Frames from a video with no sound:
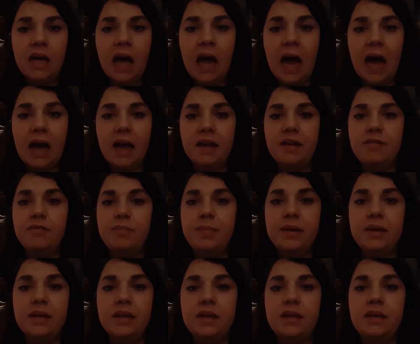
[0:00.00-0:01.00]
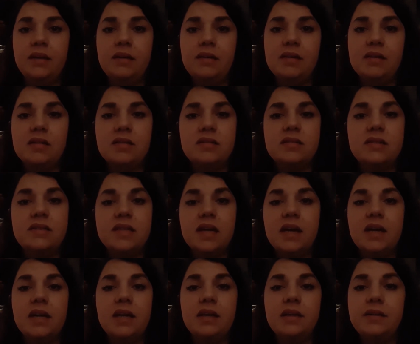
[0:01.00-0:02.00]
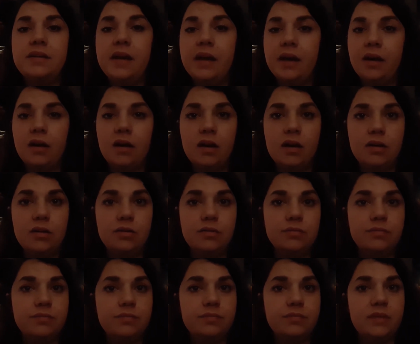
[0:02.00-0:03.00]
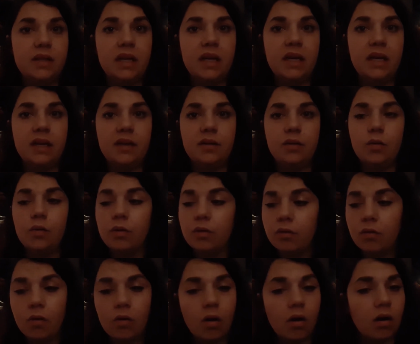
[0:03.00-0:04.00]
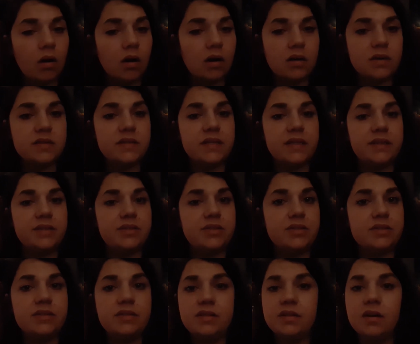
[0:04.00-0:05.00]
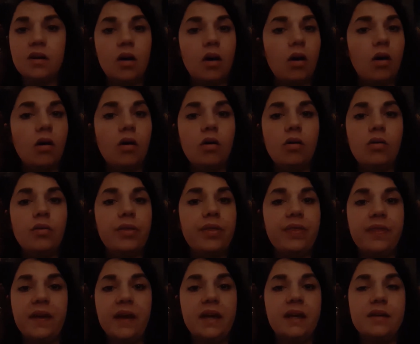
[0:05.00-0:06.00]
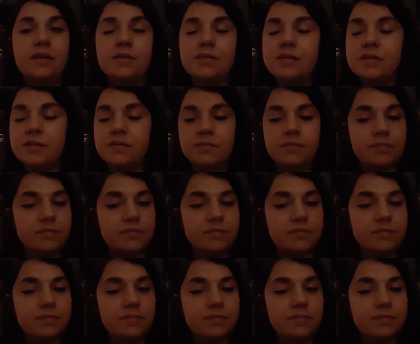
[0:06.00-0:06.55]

I've been studying tarot and oracle cards and just all things